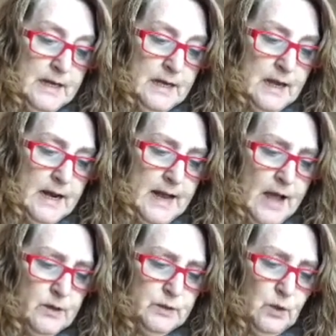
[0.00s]
Not
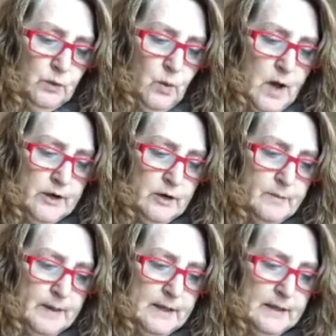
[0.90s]
household water,
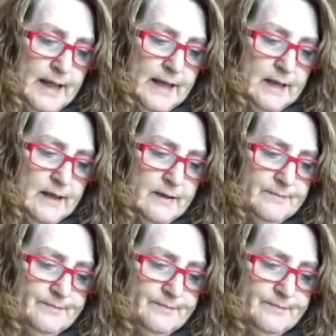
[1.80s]
but like a